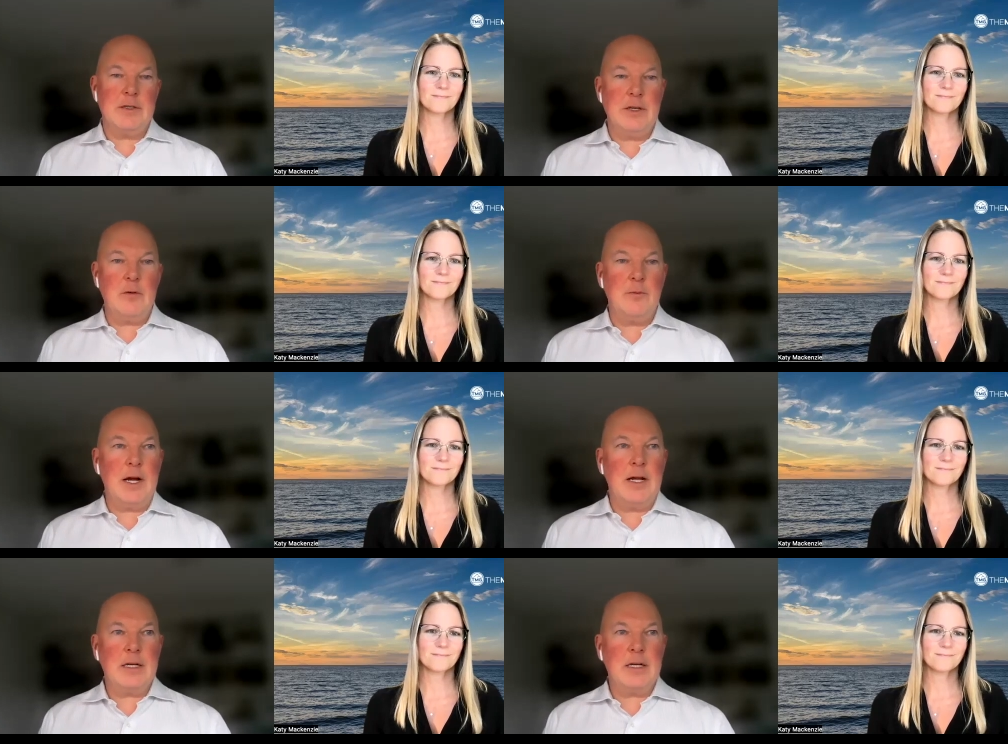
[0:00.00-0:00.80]
Speaker 1: And then you're
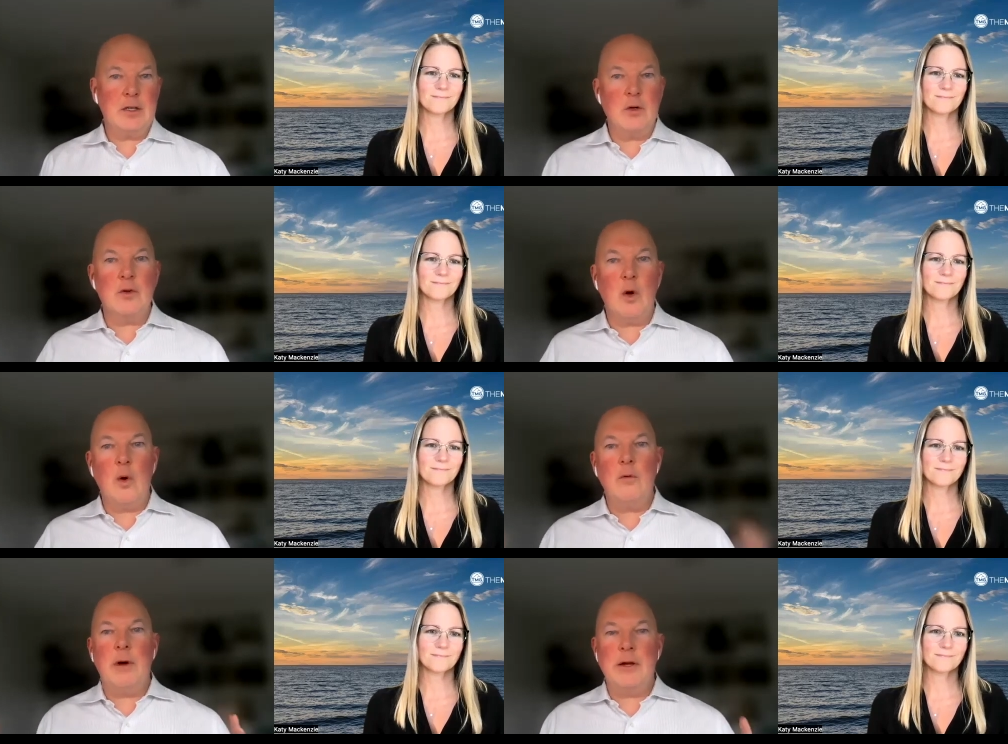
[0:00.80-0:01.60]
buying, you know, the
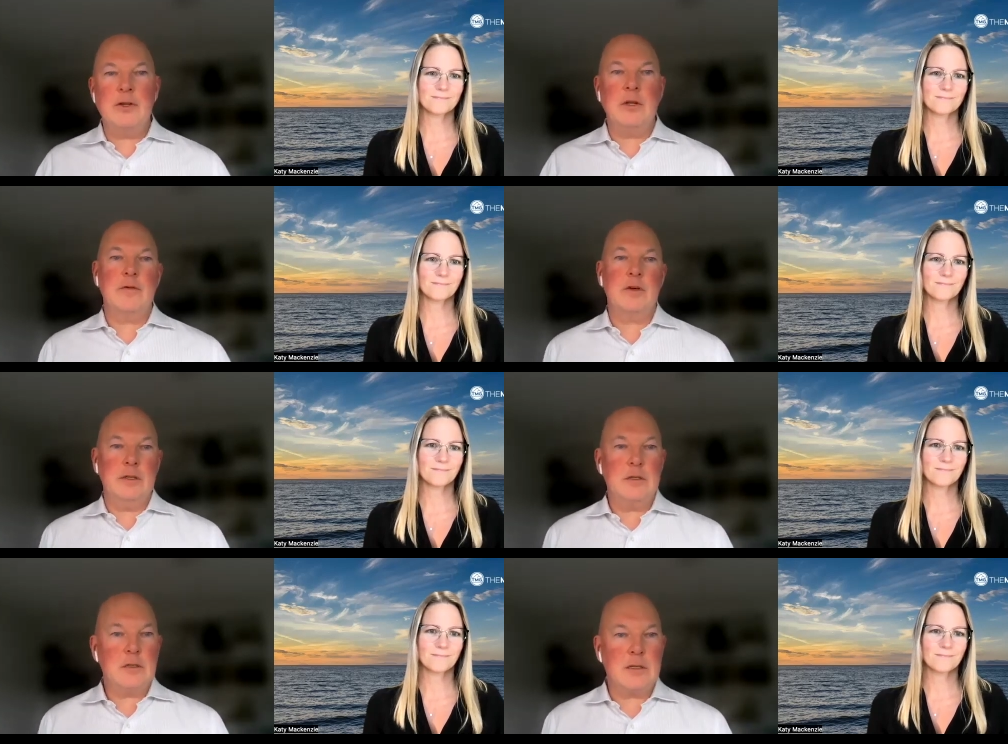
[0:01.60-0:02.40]
whole bundle of
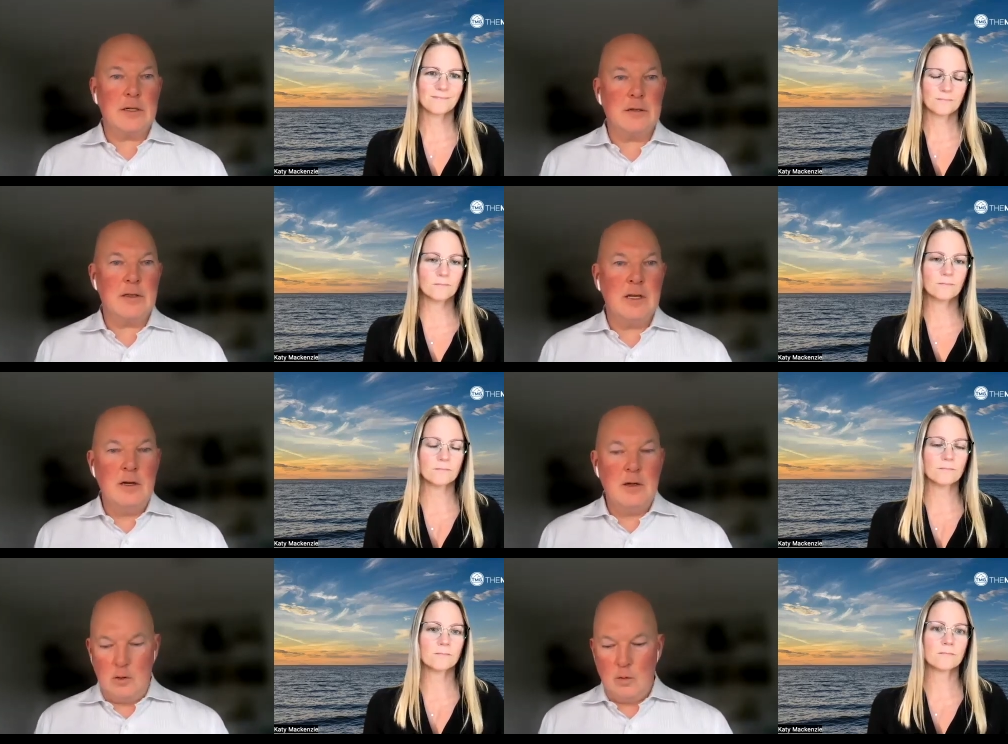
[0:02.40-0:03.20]
goods,
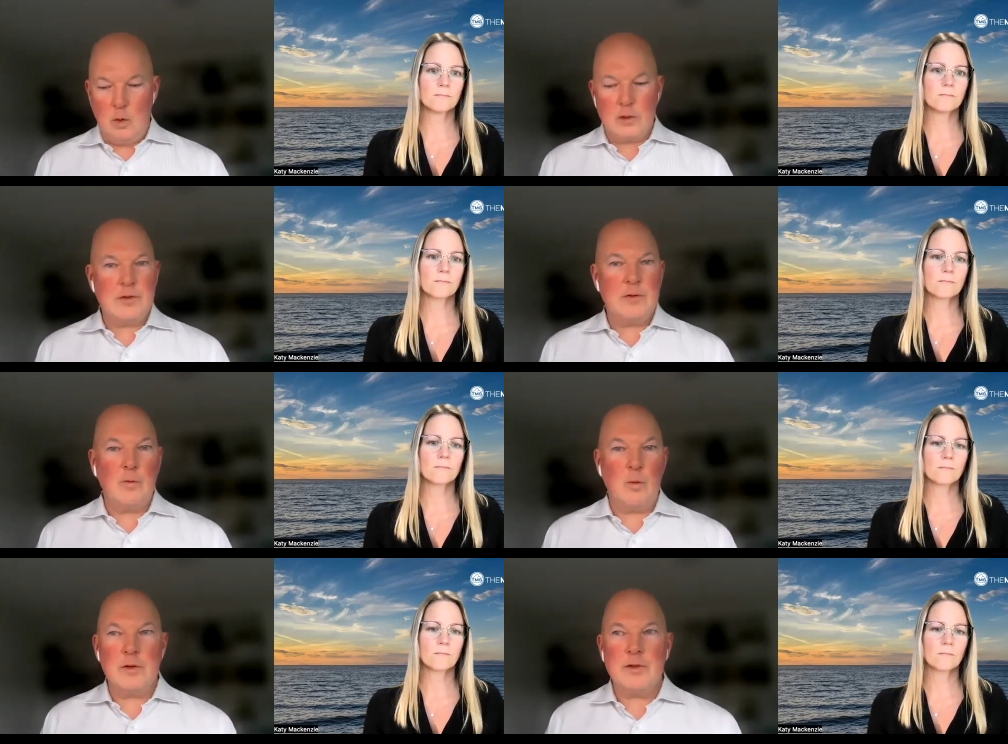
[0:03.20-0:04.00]
Speaker 2: warts
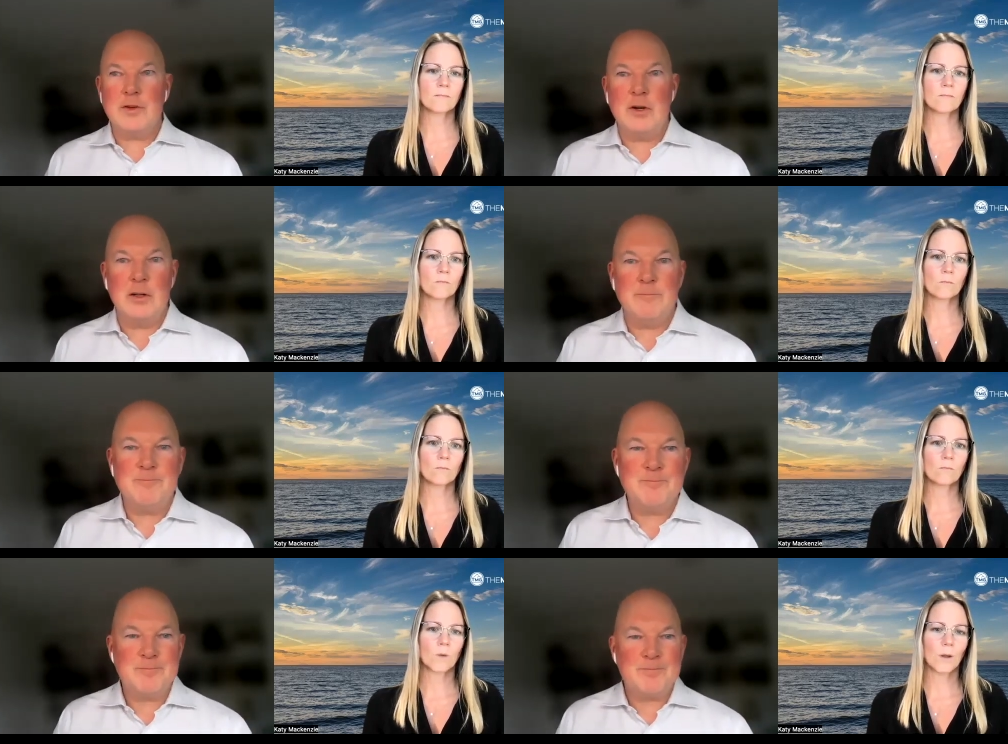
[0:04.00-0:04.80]
and all.
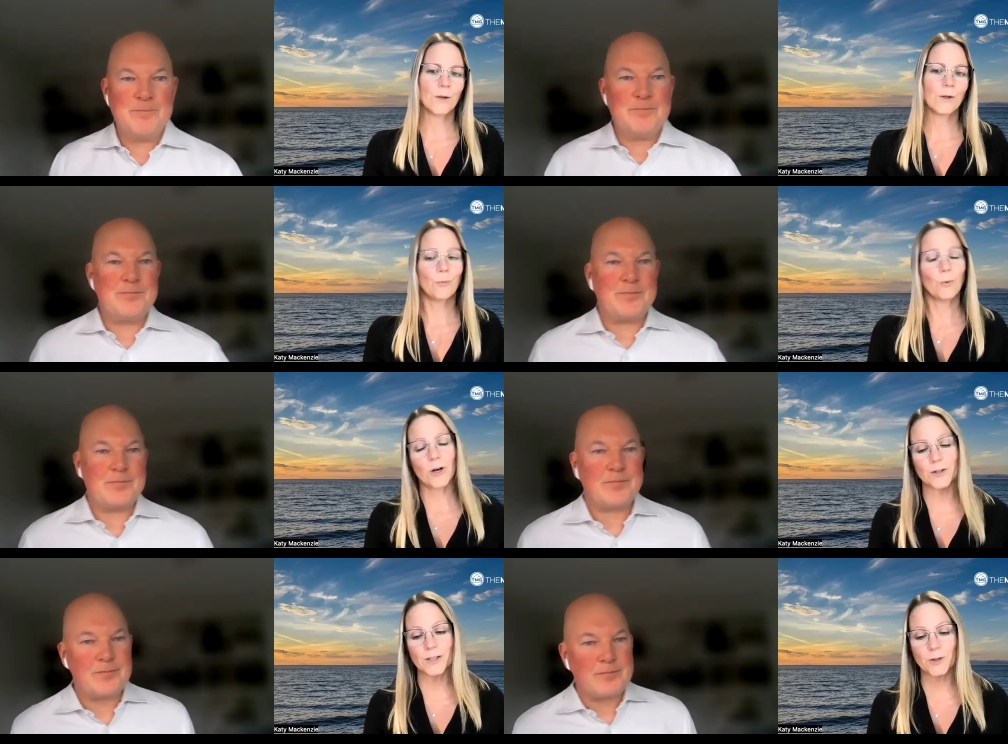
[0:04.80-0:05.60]
Well,
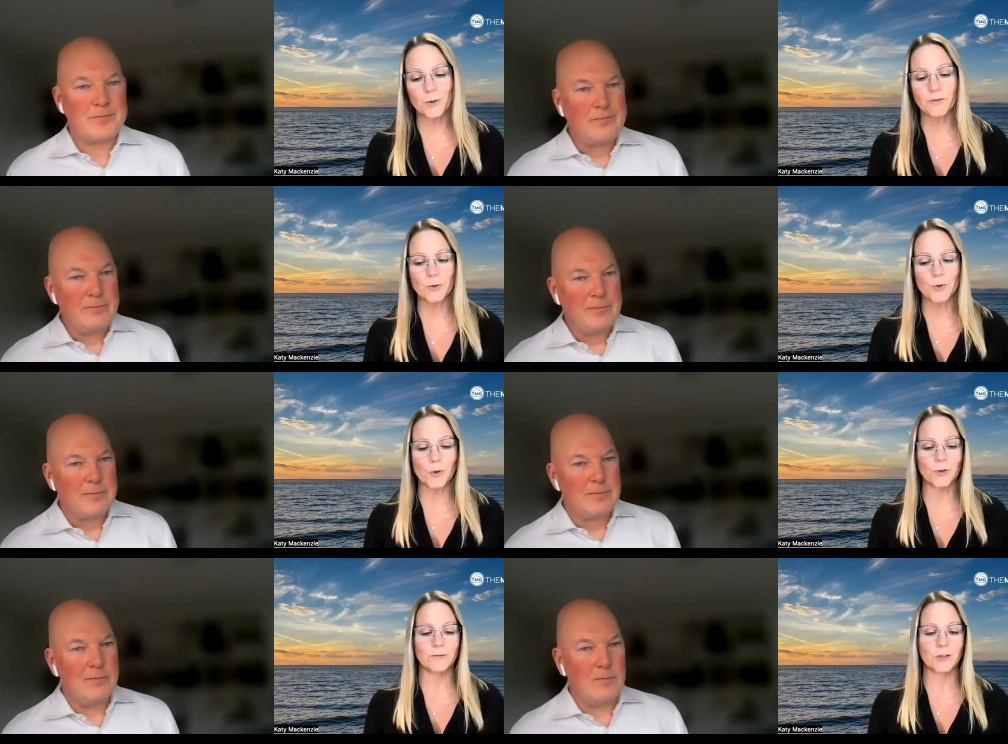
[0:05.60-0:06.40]
and then you have
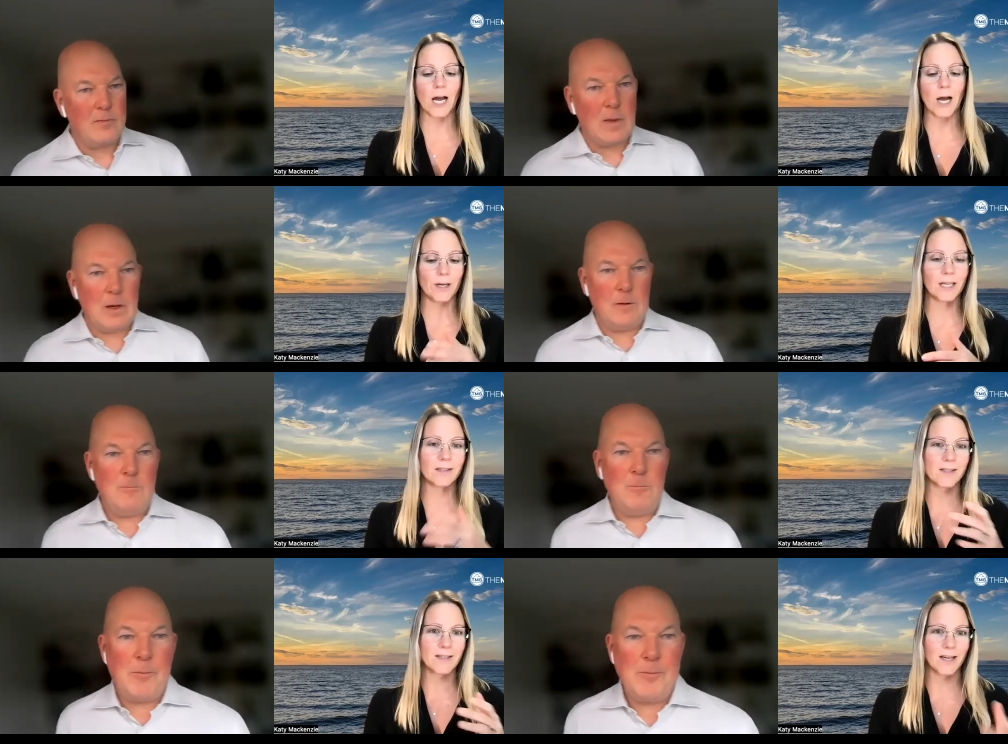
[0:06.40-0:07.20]
control over how it
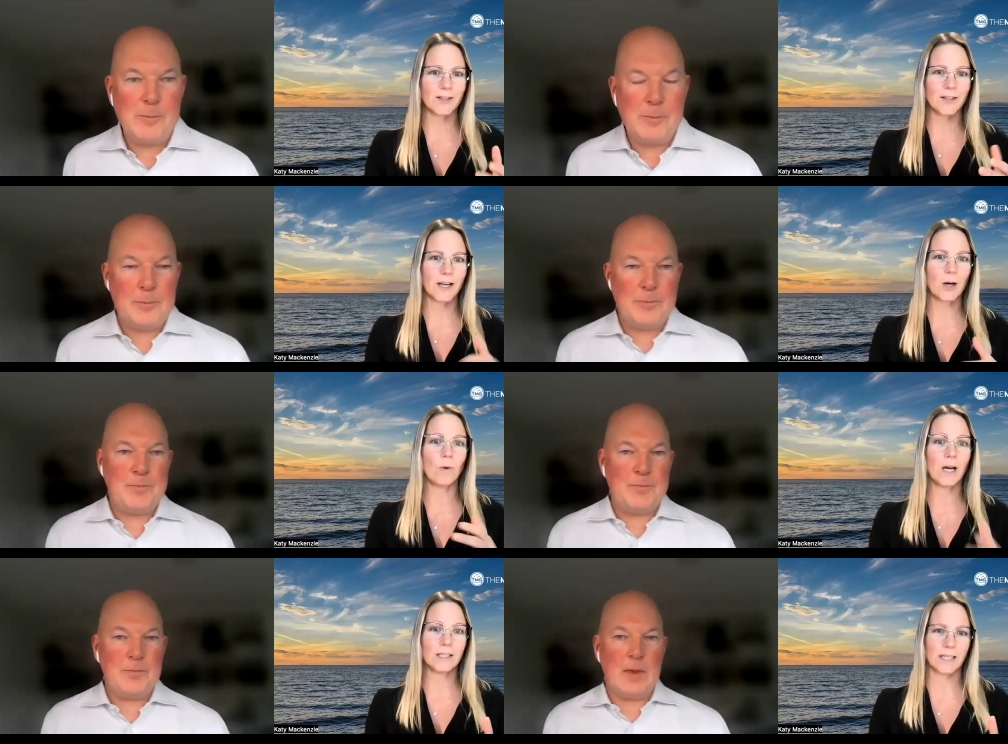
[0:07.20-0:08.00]
gets done and how
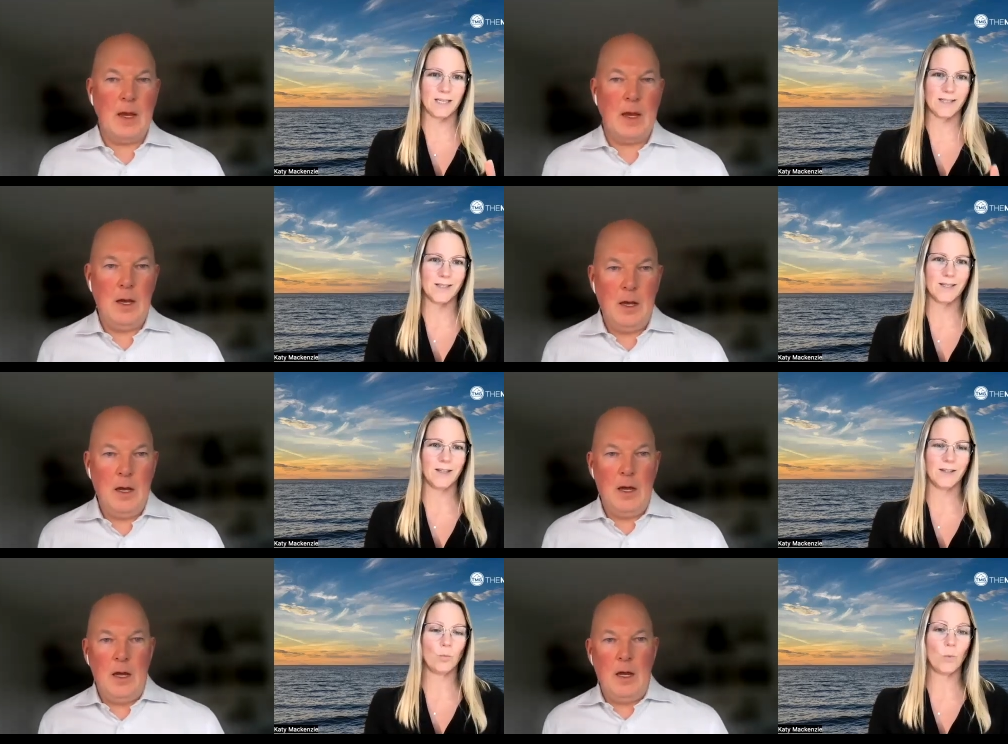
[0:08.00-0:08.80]
well it gets
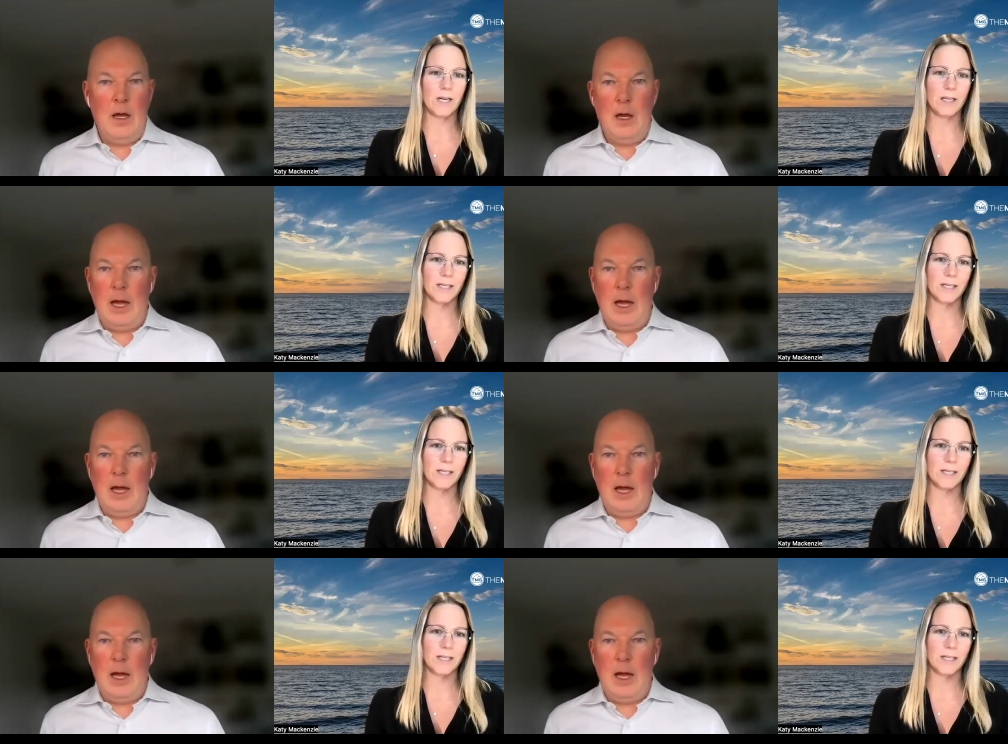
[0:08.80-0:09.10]
done and when it